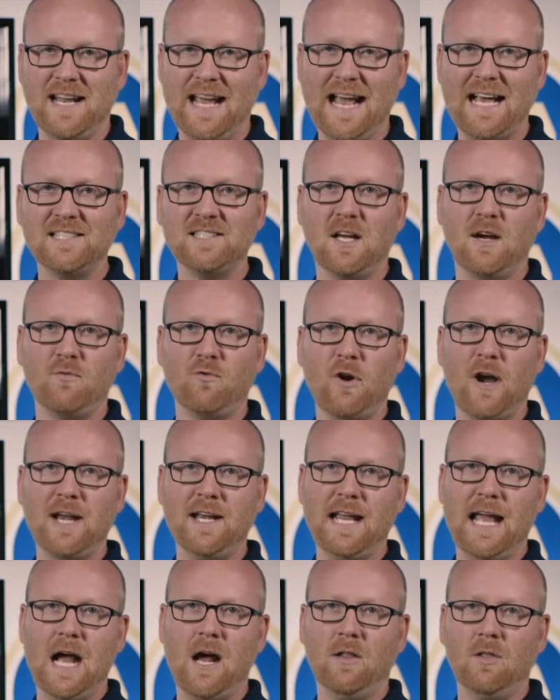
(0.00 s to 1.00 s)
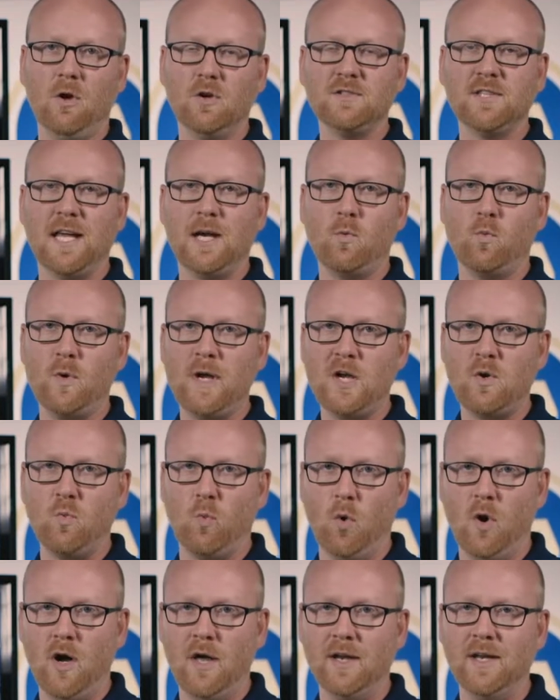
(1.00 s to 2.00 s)
As of right now, looks like week
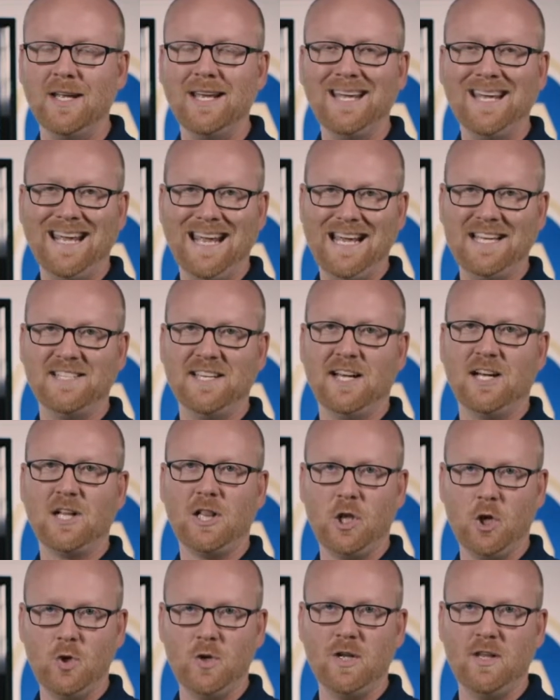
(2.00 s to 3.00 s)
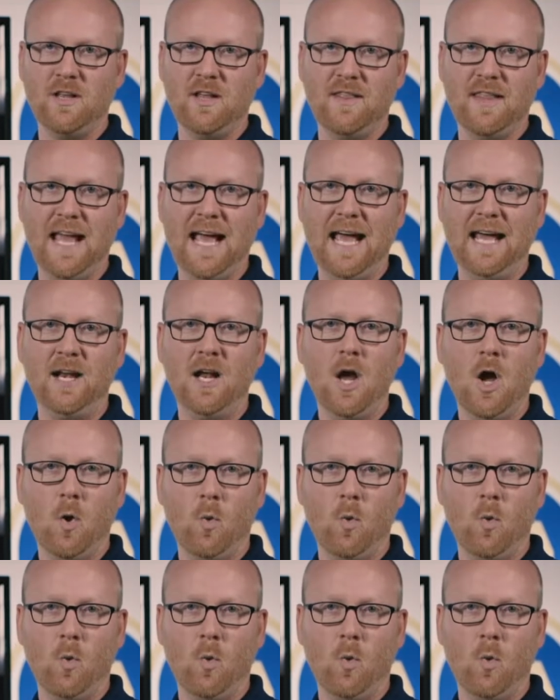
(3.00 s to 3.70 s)
one is included in that.